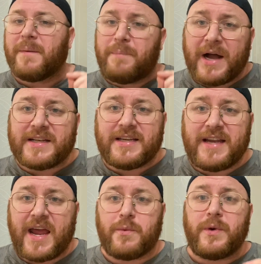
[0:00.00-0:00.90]
But
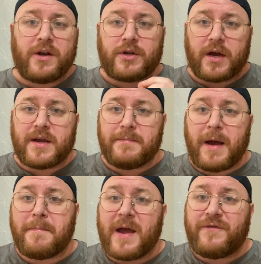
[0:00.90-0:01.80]
today, we are talking
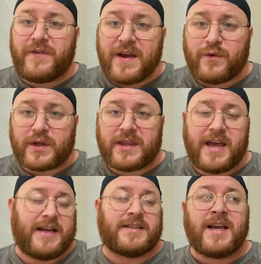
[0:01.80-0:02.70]
about my favorite
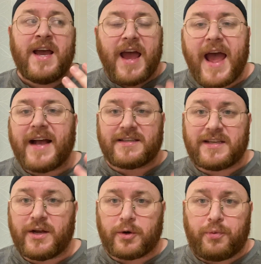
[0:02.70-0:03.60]
things at
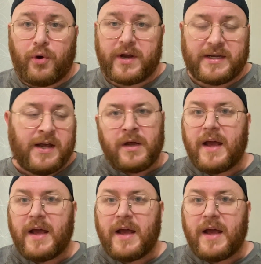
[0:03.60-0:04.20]
Cedar Point.